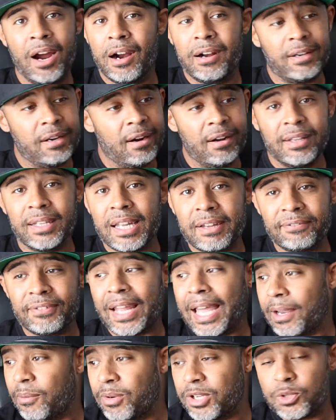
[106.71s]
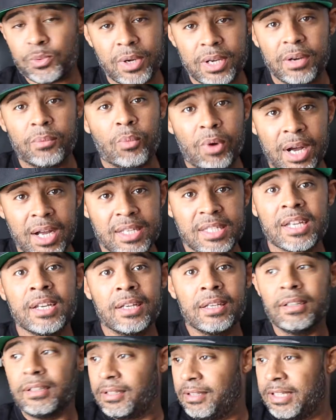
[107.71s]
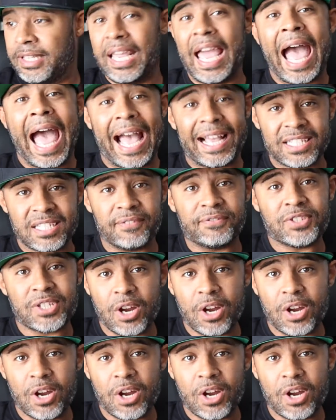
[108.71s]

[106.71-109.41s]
Her, her love language was acts of